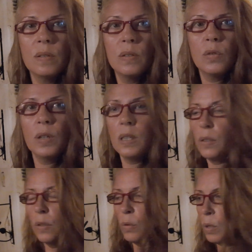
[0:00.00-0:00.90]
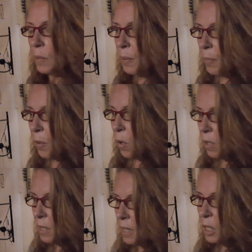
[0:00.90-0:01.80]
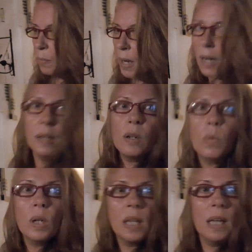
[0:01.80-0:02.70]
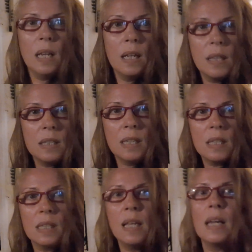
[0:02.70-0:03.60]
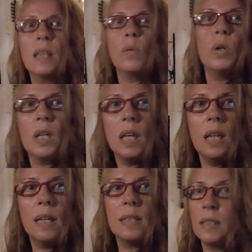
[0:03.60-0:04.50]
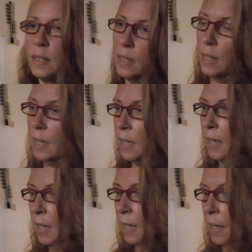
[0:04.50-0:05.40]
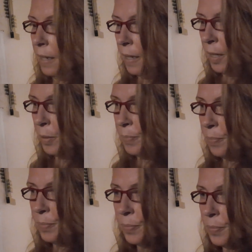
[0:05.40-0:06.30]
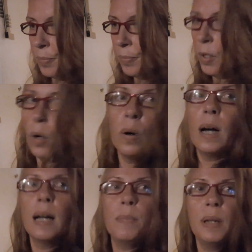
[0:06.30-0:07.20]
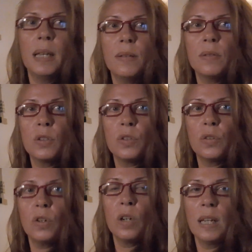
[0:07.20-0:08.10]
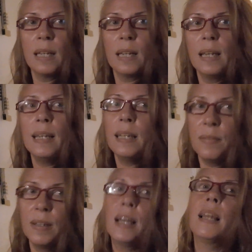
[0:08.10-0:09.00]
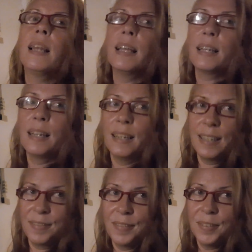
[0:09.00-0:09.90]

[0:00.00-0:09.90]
So as soon as people, oh, they see spider, they want to kill it. They see snake, they want to kill it. Um, no, I believe strongly in live and let live.